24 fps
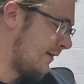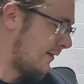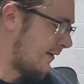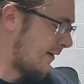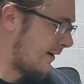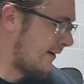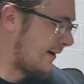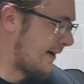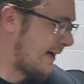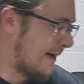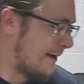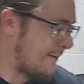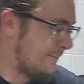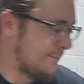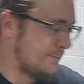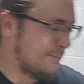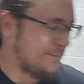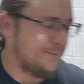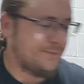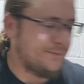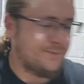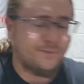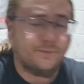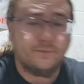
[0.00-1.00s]
All right,
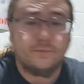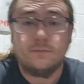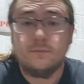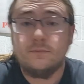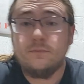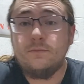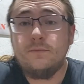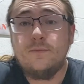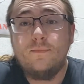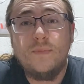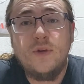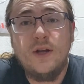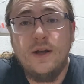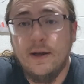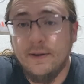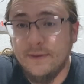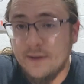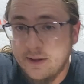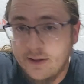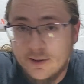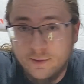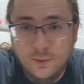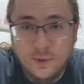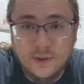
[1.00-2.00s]

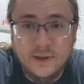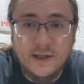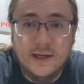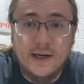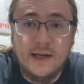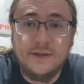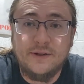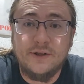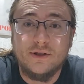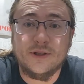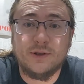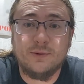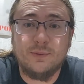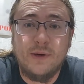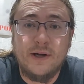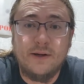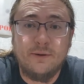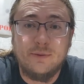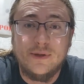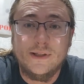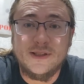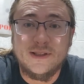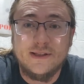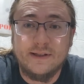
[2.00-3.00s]
another one that I just
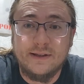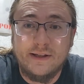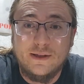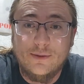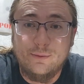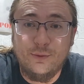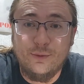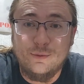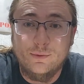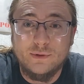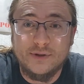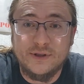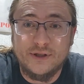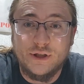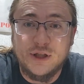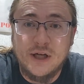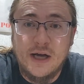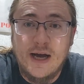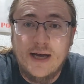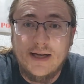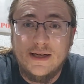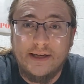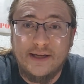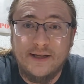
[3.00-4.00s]
read recently. Ooh, it's
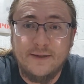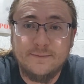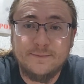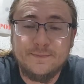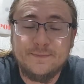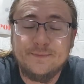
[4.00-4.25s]
shiny.